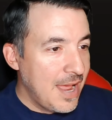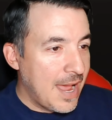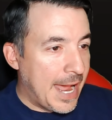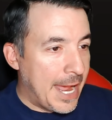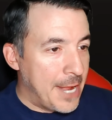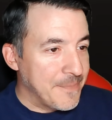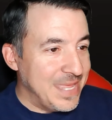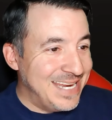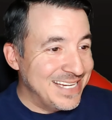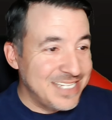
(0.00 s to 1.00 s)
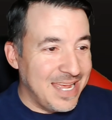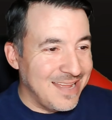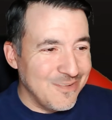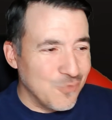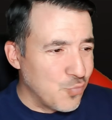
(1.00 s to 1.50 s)
It is
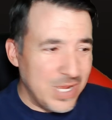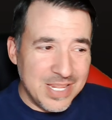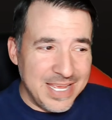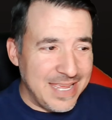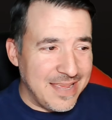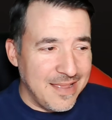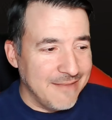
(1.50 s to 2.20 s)
really,